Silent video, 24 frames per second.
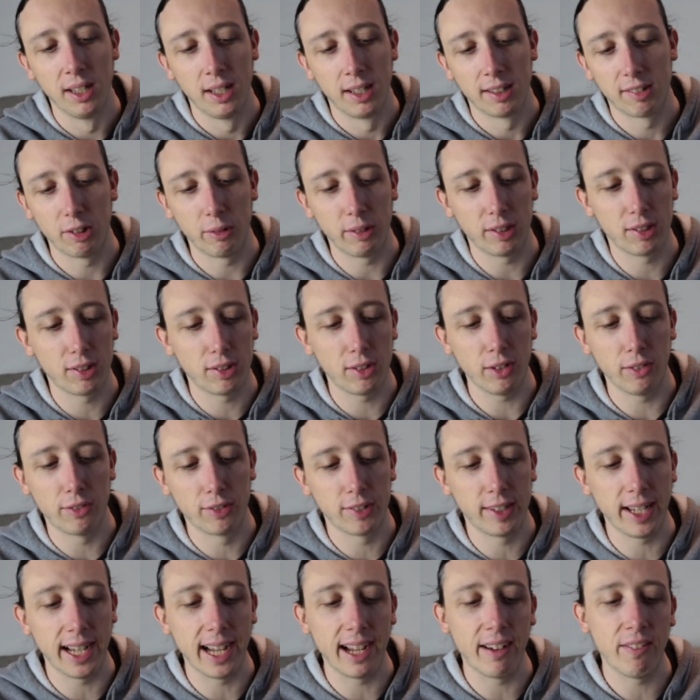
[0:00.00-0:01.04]
So it stuffs
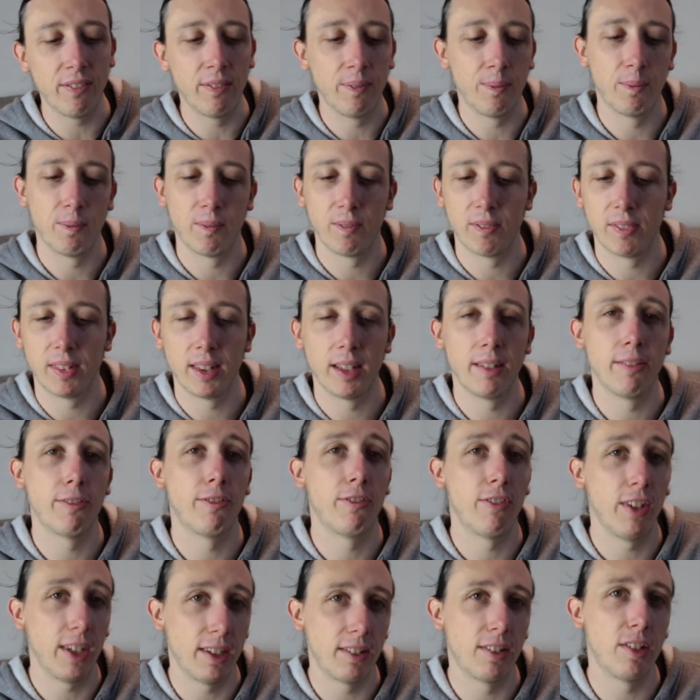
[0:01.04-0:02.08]
down,
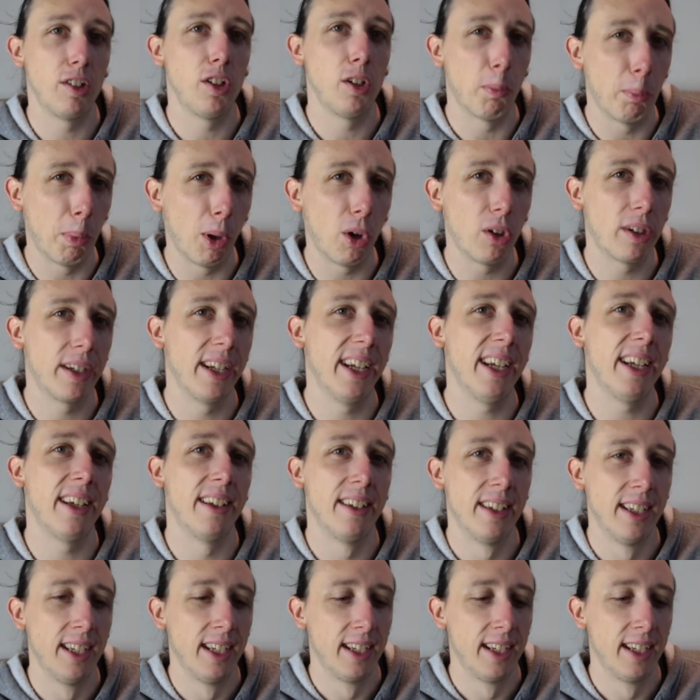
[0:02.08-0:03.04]
fits in your pocket,